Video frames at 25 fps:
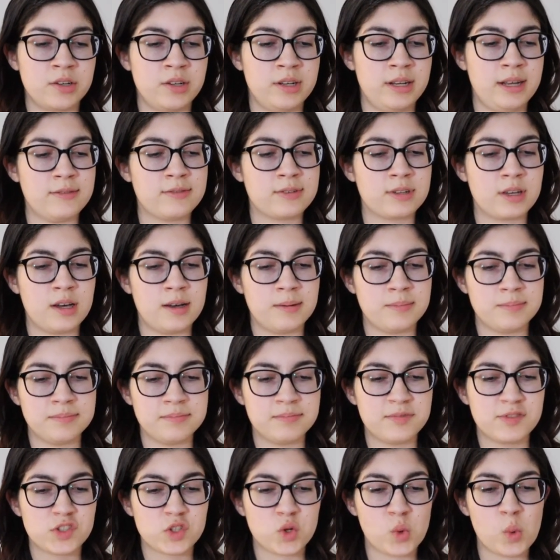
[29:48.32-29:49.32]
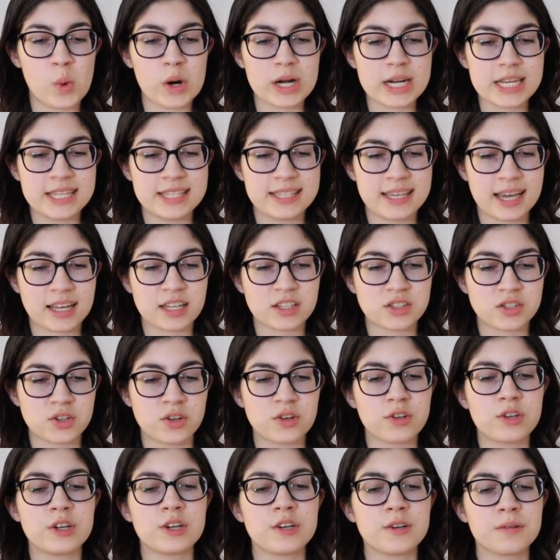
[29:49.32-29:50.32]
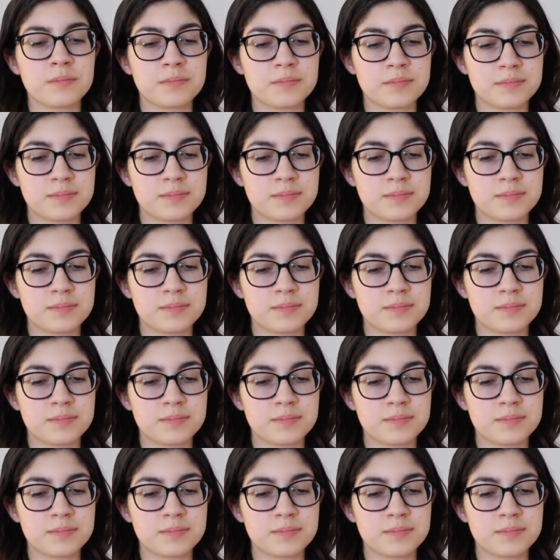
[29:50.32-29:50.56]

couldn't have come 20 seconds earlier?